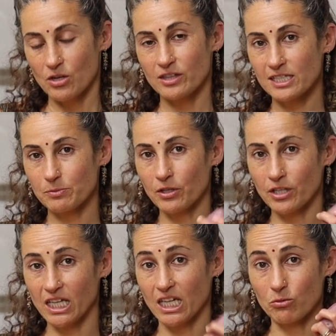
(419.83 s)
This we're
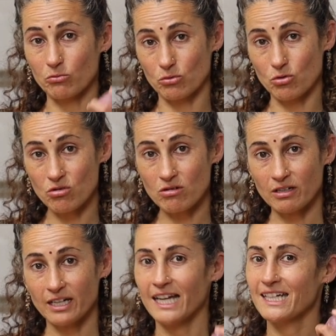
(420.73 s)
going to keep raw,
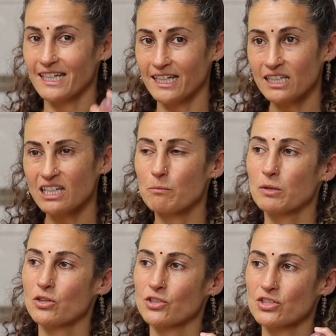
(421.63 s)
again,
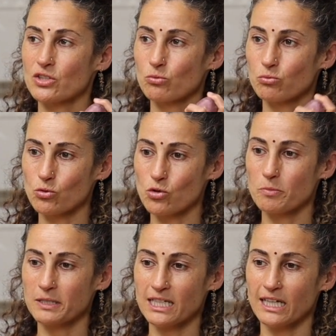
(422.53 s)
because the raw
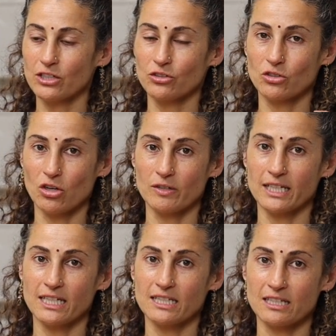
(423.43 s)
potato
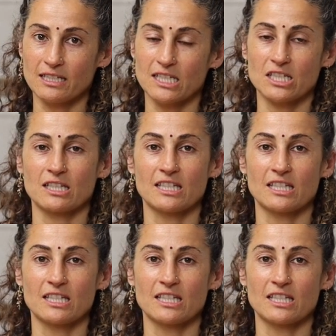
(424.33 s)
going into the dish at